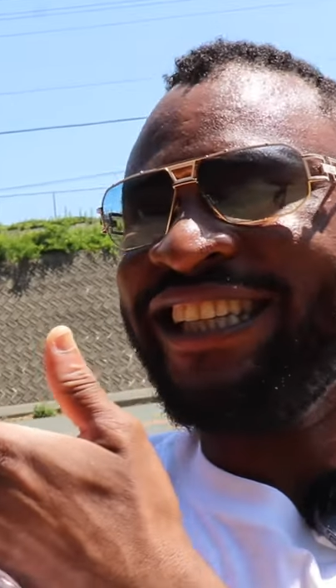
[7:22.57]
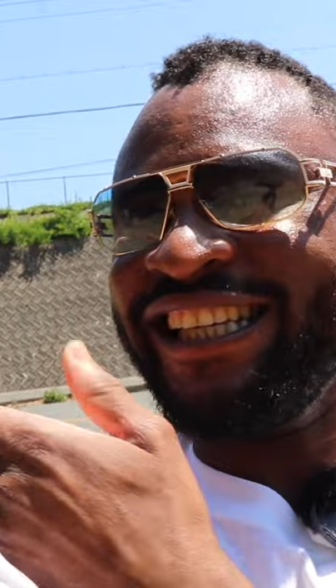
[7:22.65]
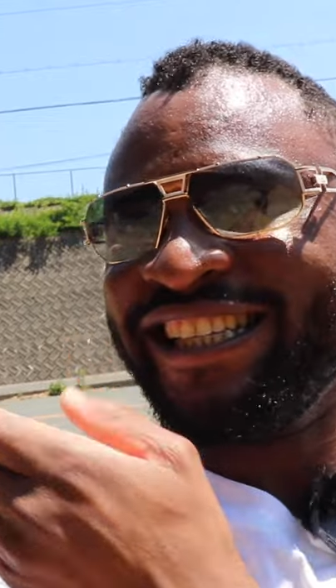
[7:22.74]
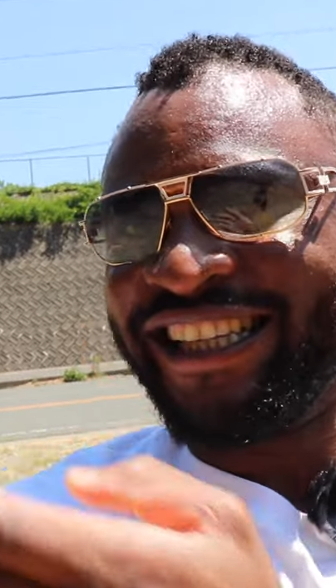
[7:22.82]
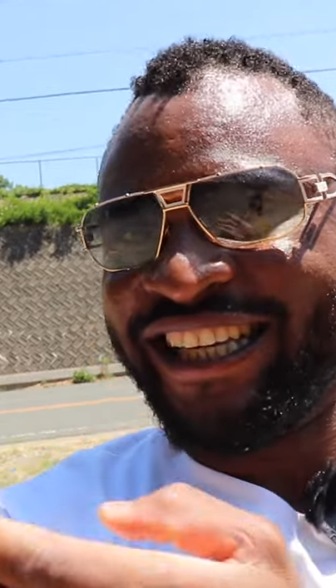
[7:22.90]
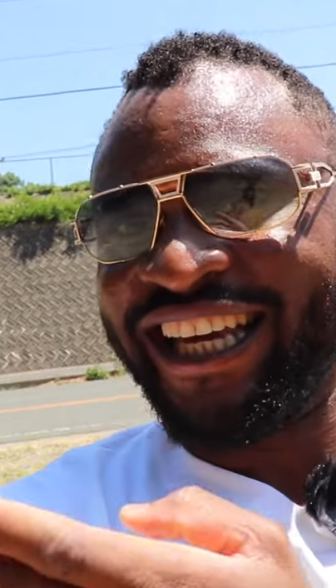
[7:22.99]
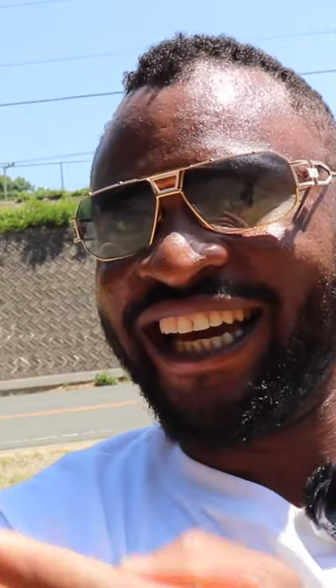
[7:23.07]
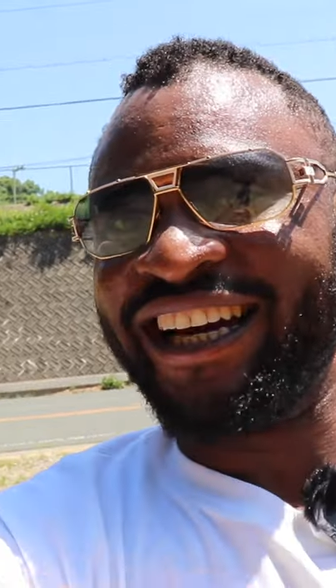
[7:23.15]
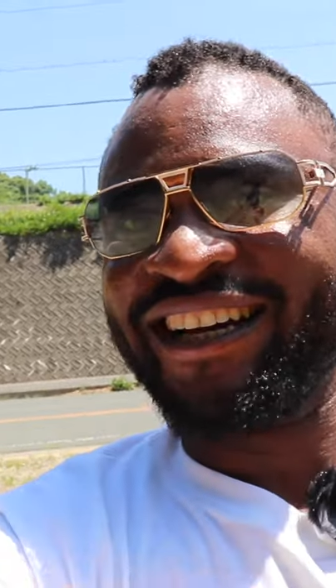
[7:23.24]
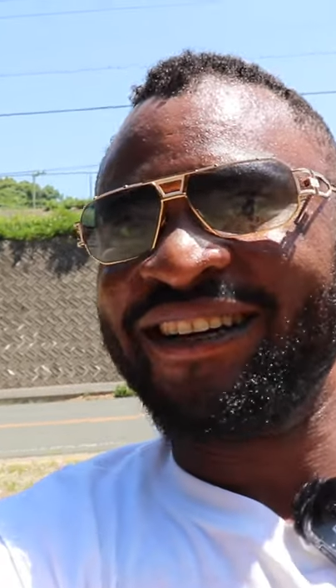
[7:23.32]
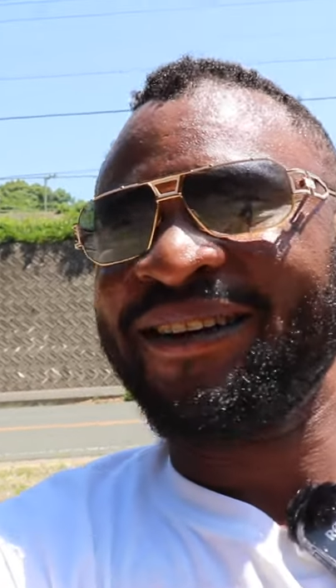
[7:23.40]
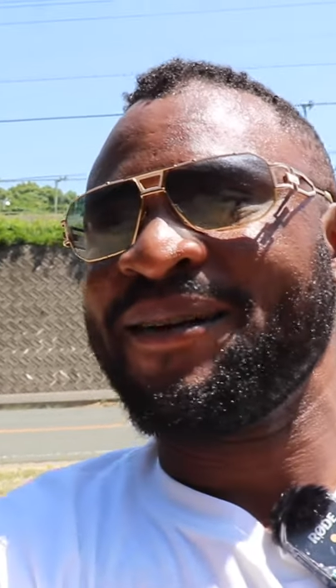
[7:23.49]
is
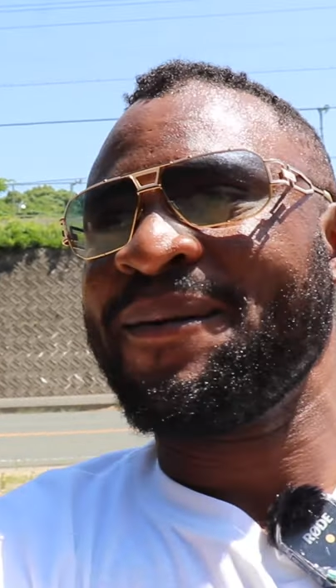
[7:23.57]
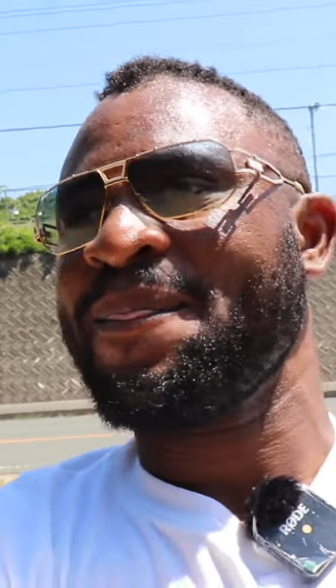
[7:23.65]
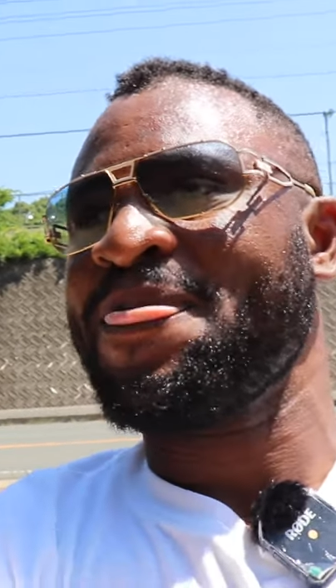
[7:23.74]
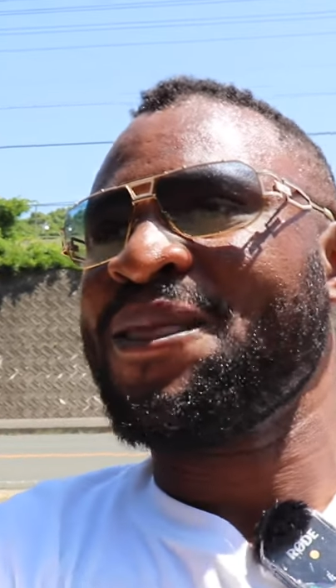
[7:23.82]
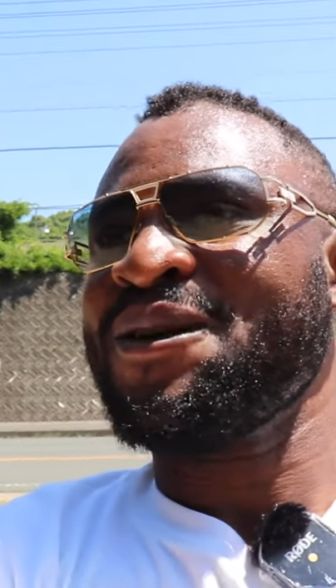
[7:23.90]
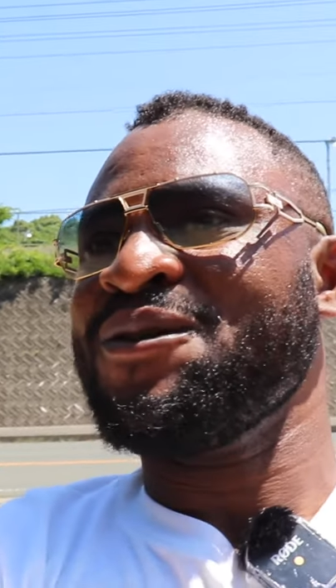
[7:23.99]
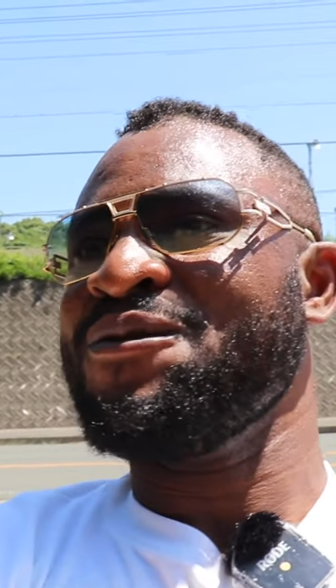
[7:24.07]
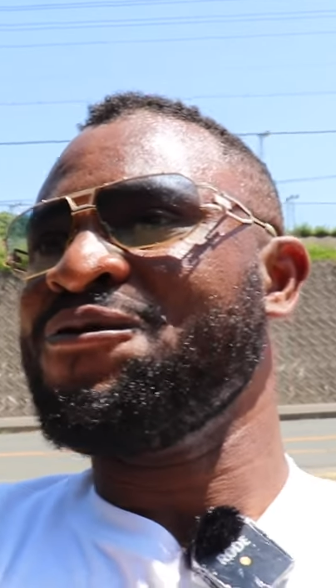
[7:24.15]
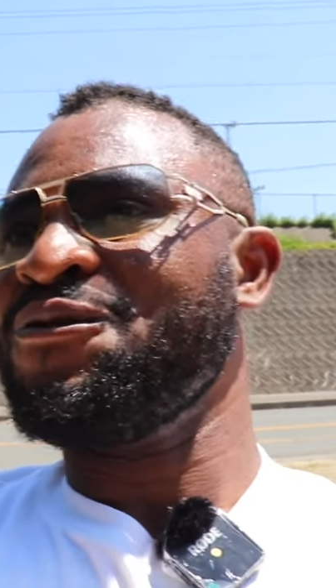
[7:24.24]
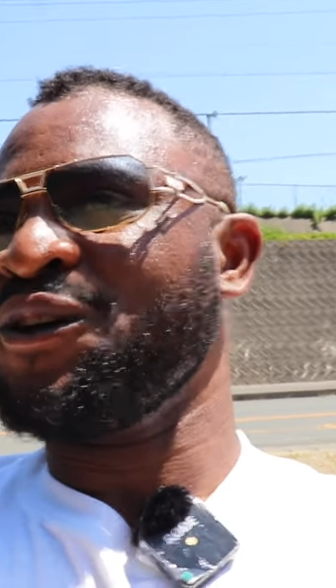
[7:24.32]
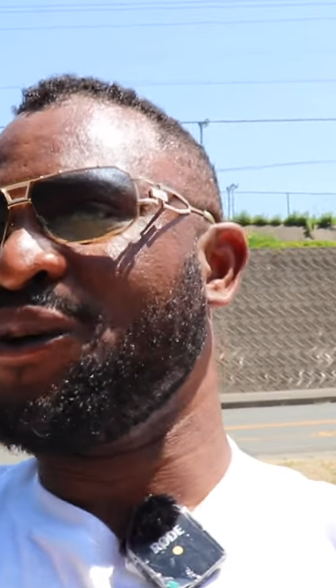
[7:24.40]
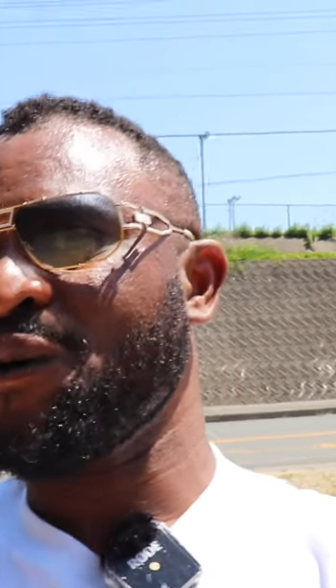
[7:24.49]
here.
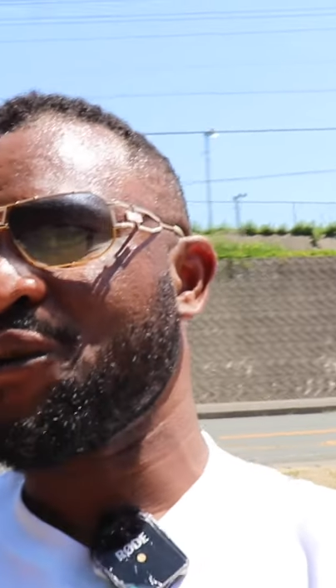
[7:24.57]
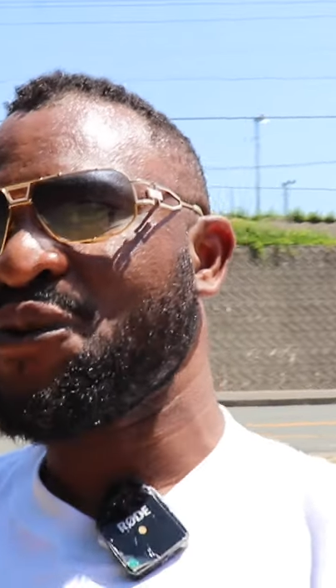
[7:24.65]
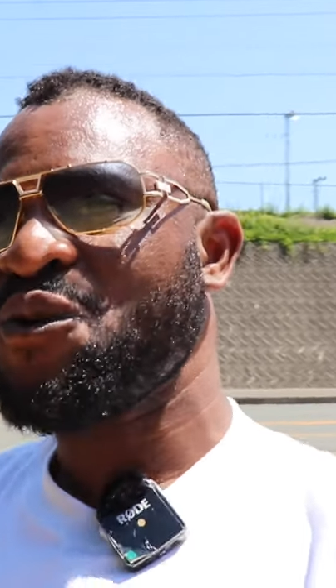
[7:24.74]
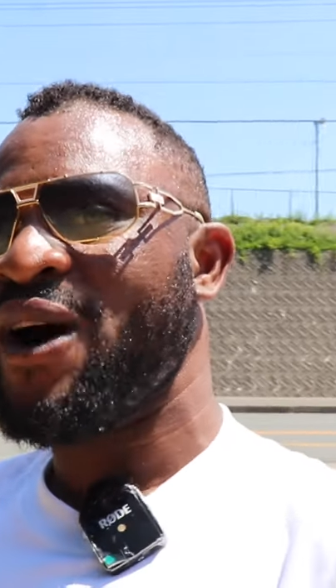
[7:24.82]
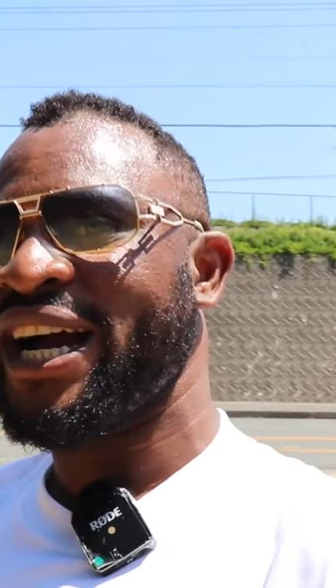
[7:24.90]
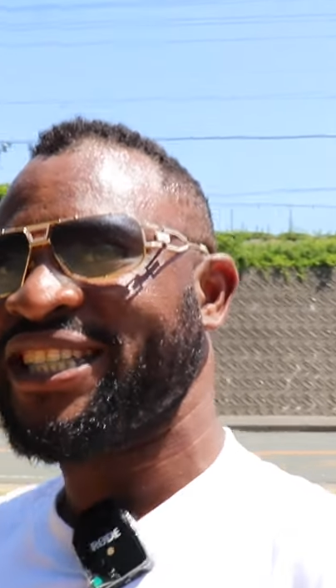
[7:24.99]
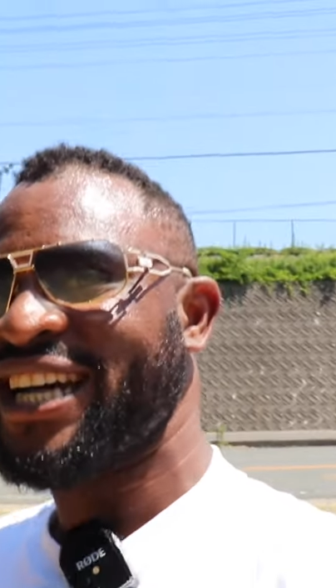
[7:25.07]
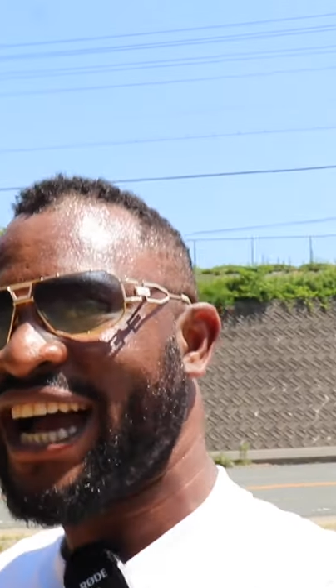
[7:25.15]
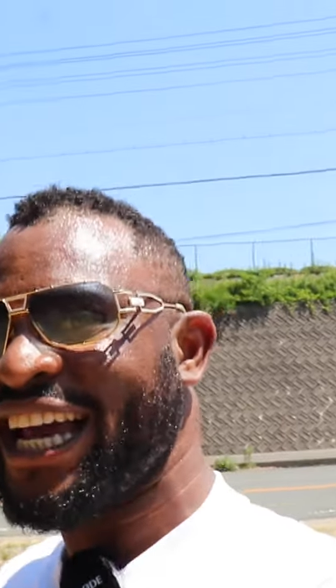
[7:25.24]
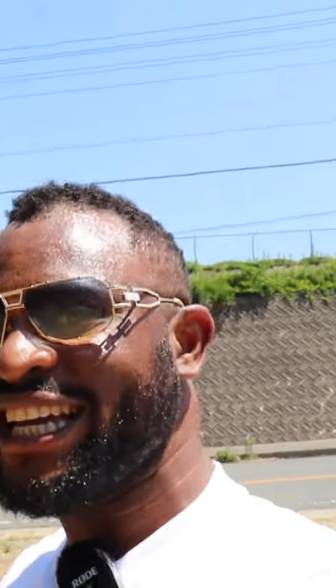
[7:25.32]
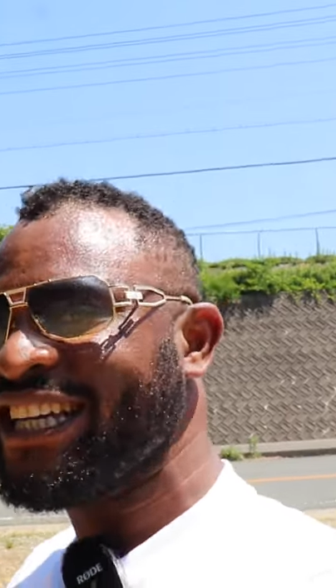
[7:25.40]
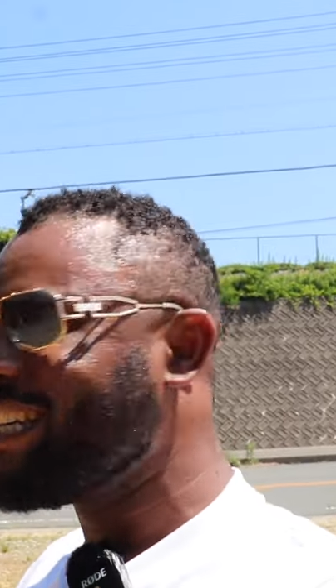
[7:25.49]
For those who are
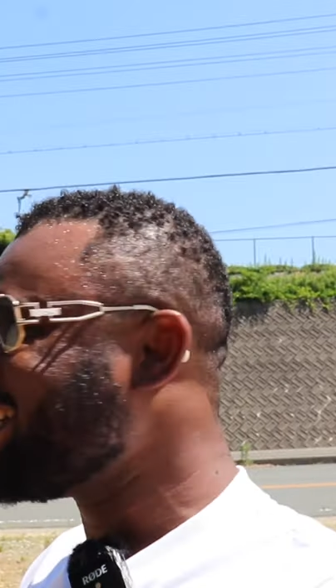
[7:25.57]
shy,